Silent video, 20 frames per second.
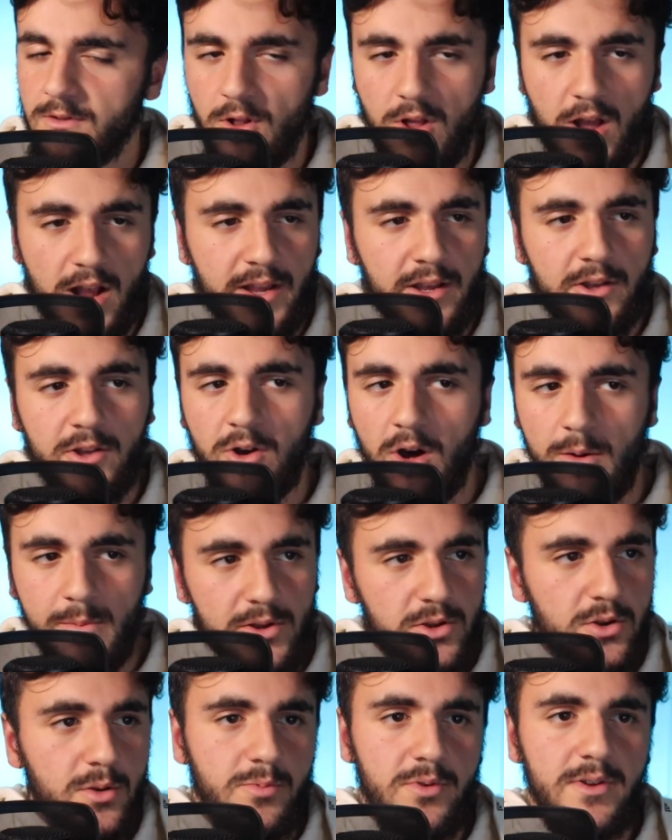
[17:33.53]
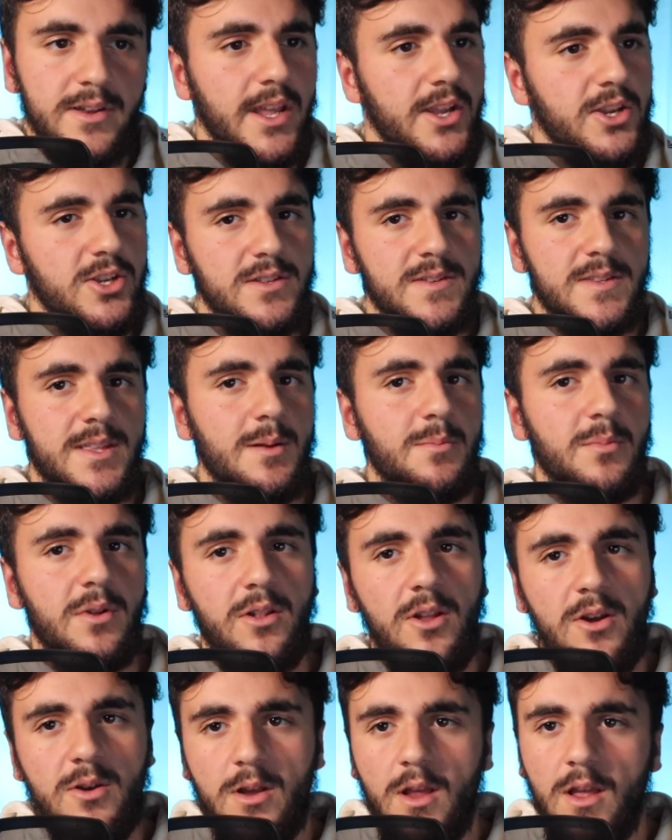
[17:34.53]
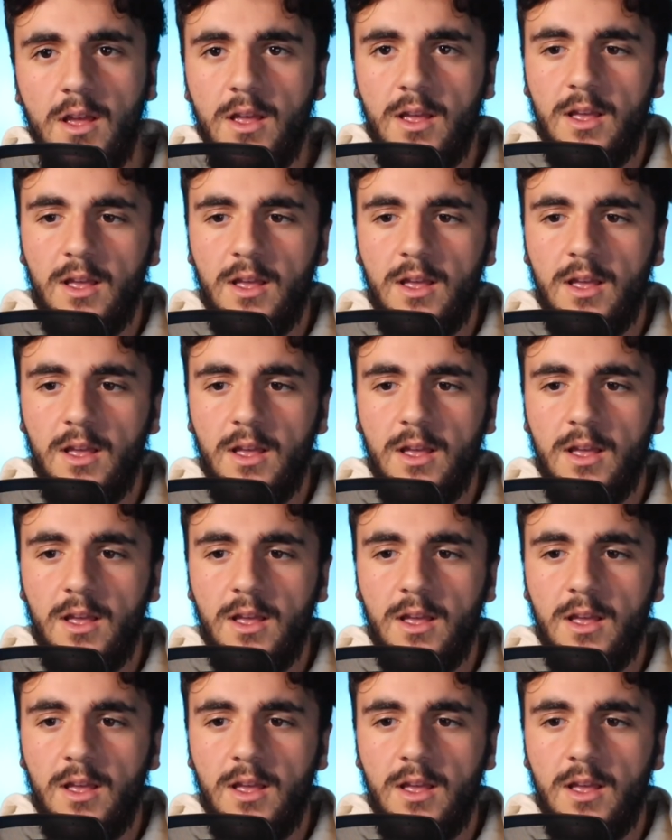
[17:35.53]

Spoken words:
like, comment your predictions down below.